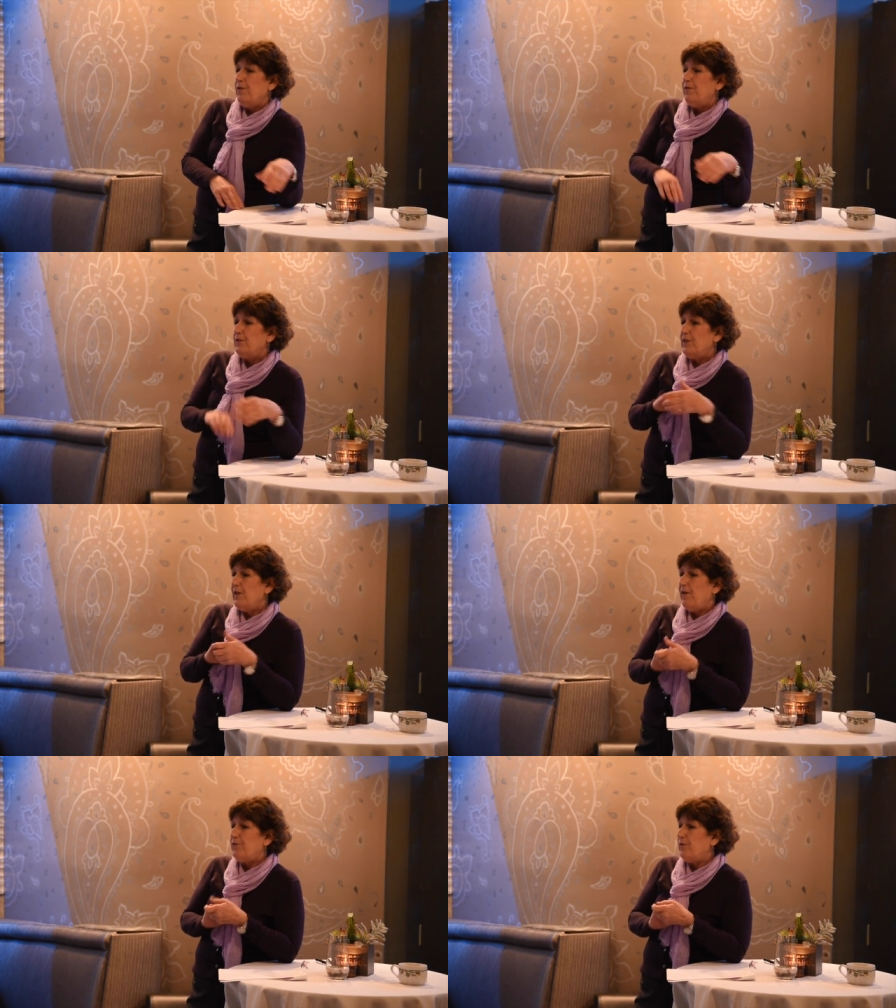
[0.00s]
First
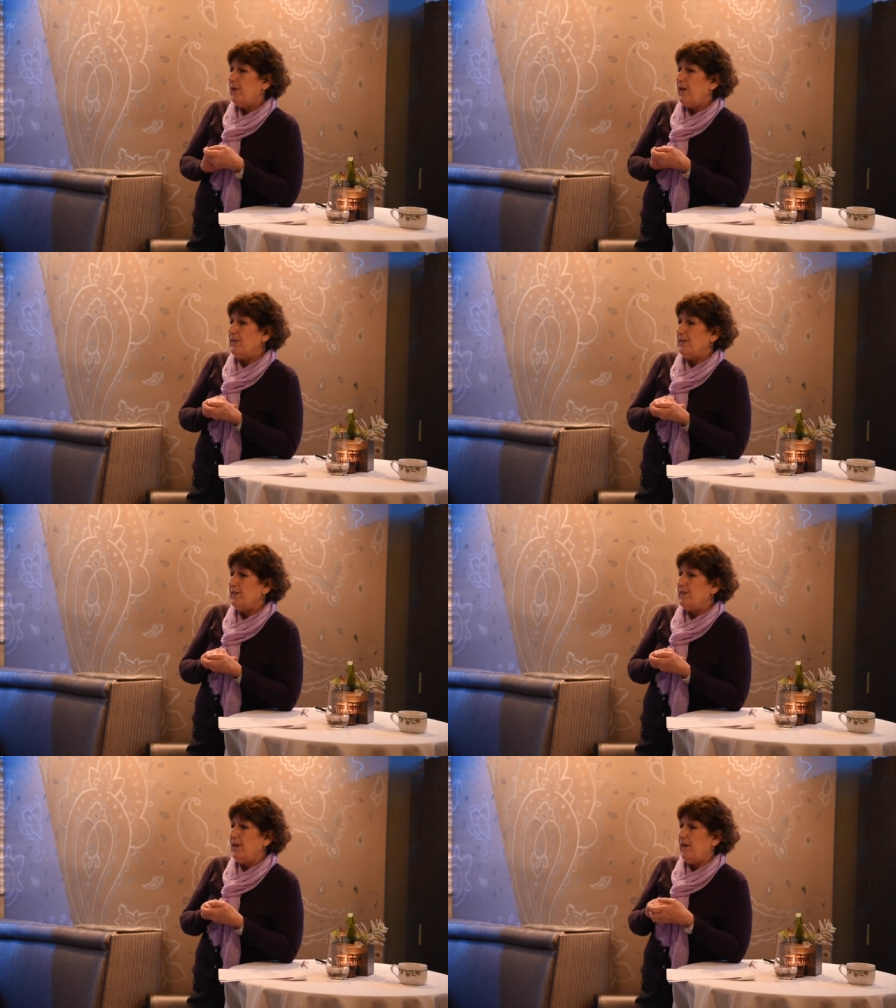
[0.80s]
thing you have to realize
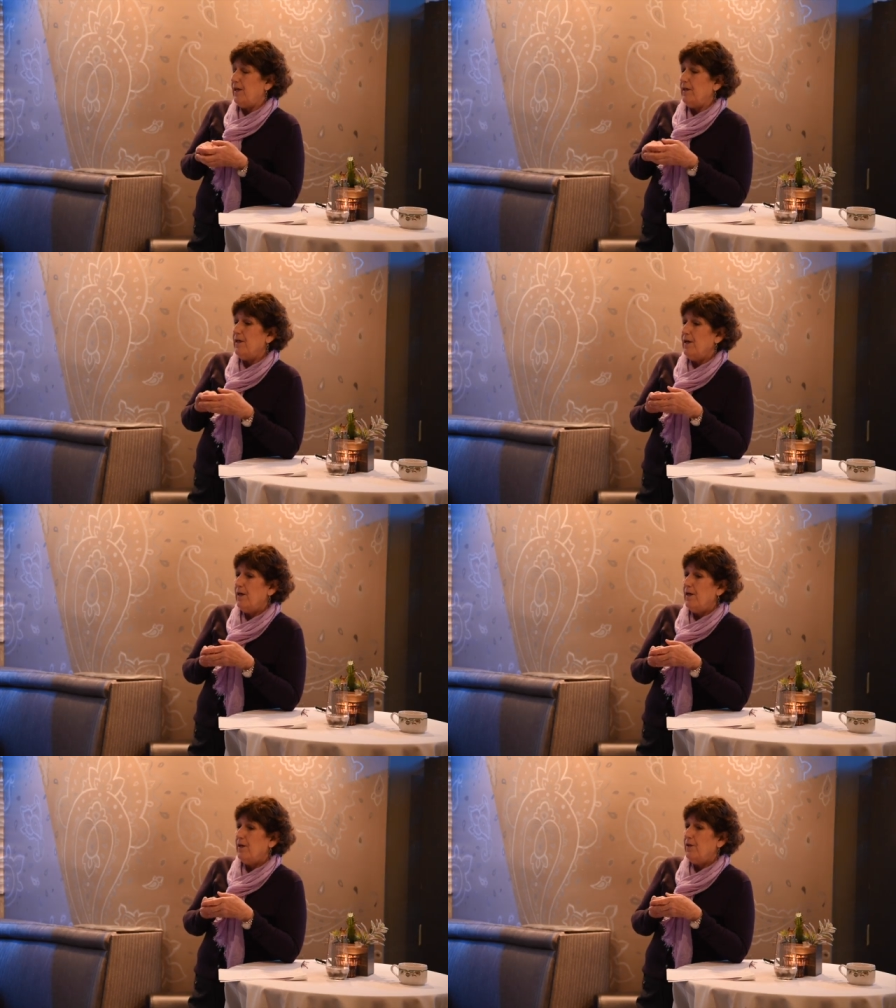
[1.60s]
is that
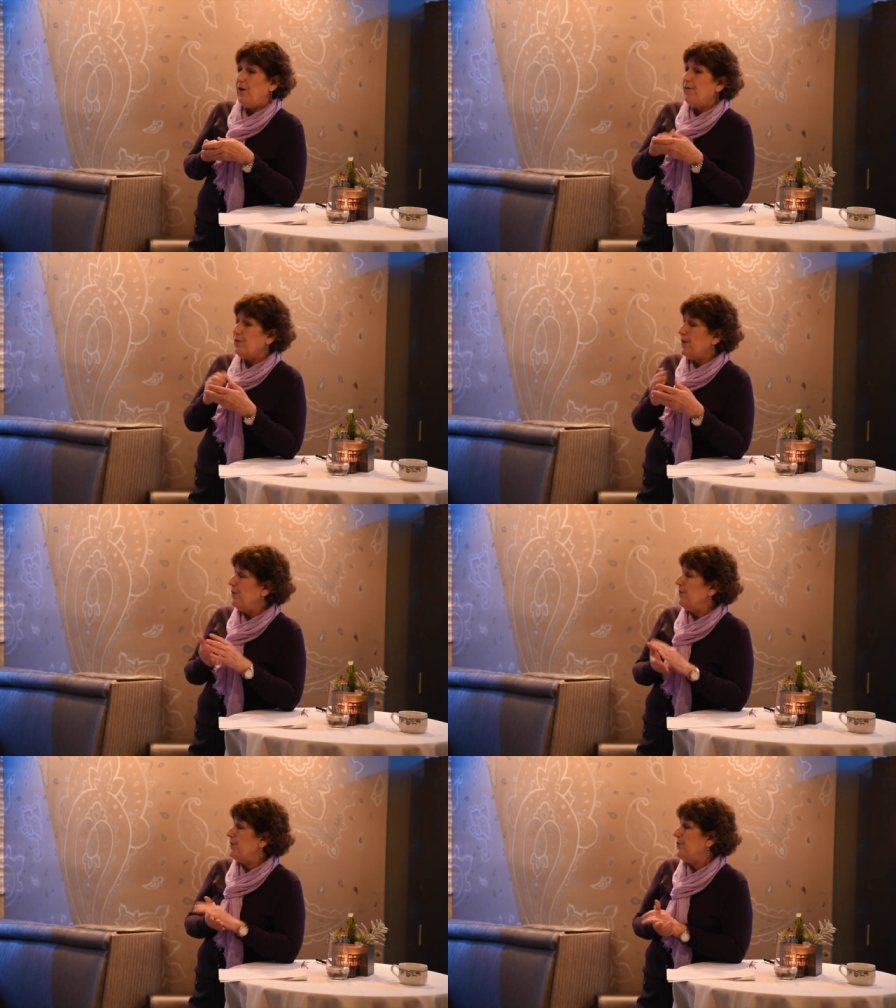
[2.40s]
you have to
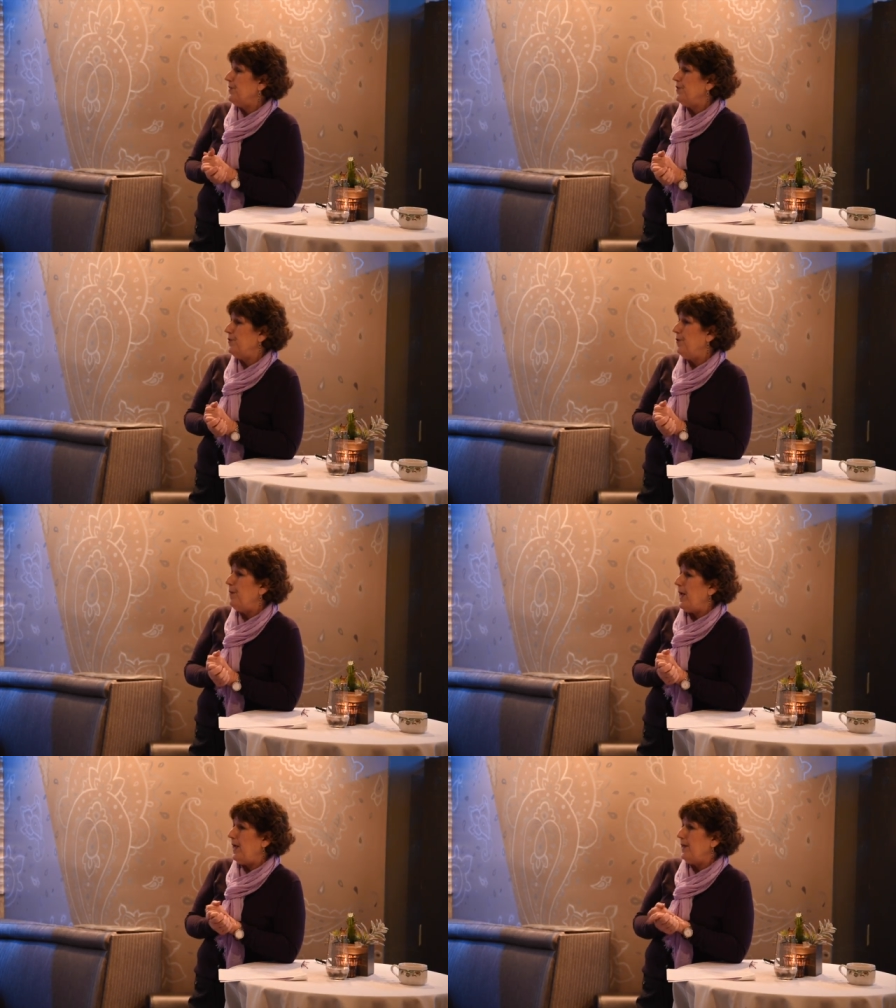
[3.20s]
go to a traditional
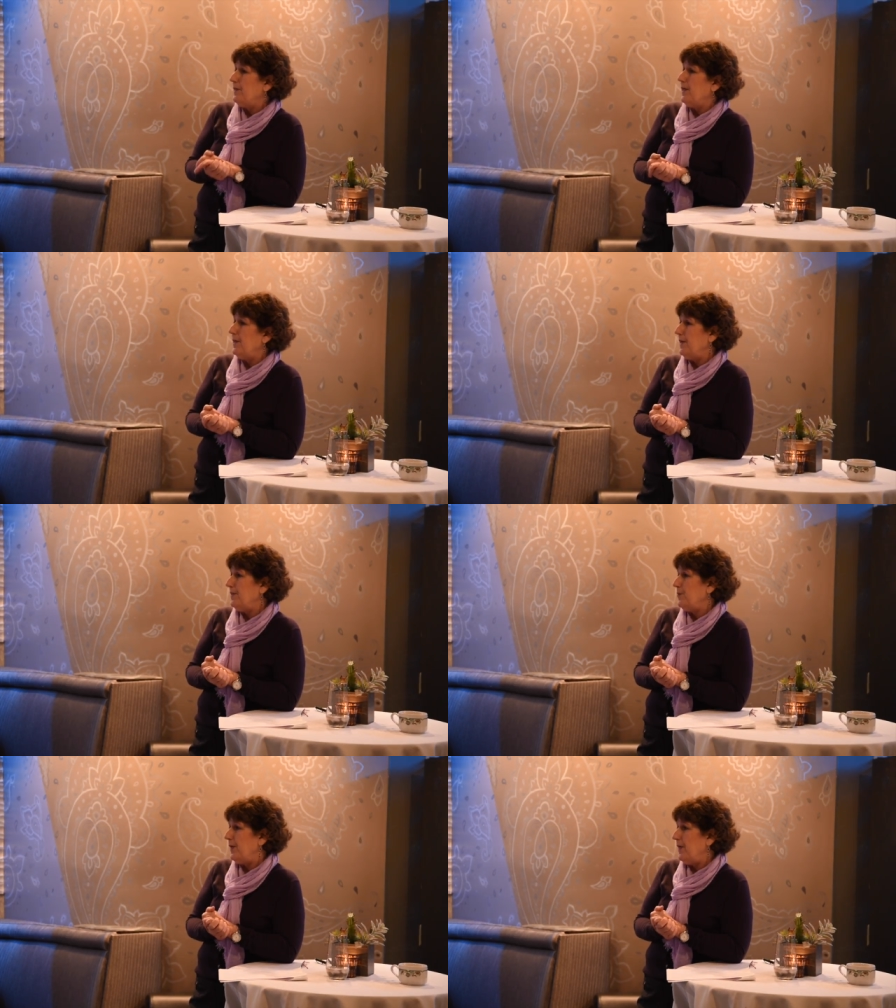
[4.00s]
bank to get an
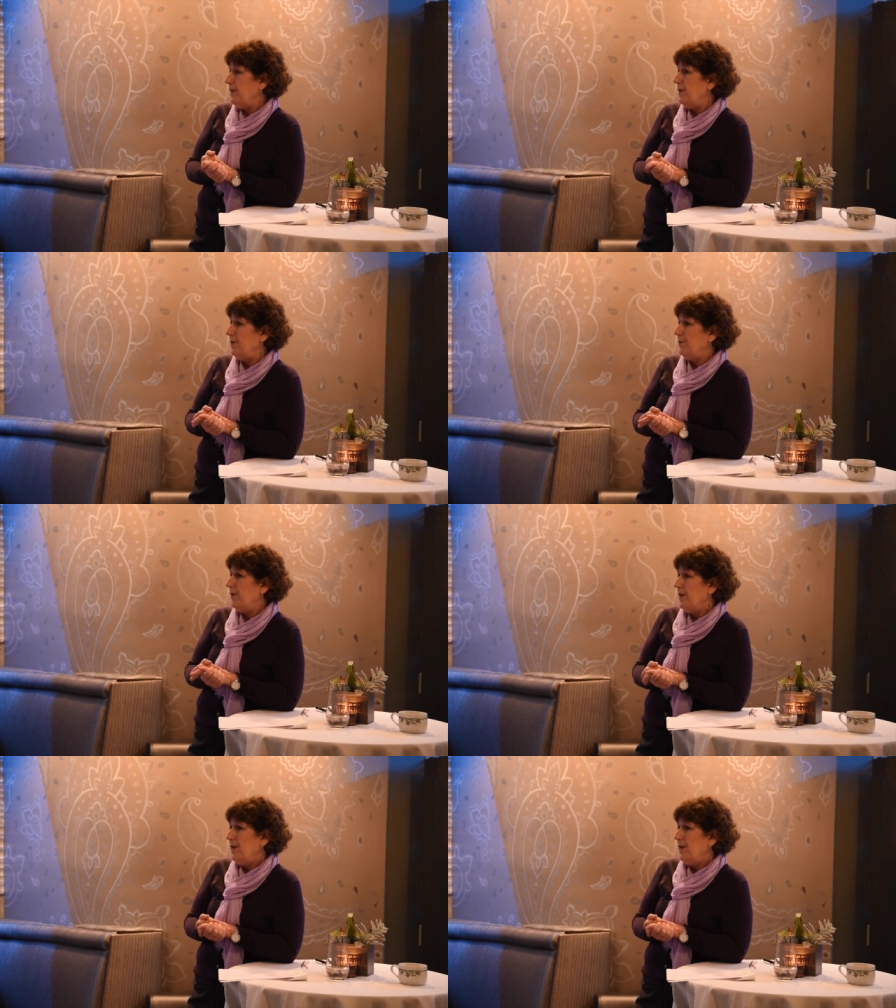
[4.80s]
SBA loan.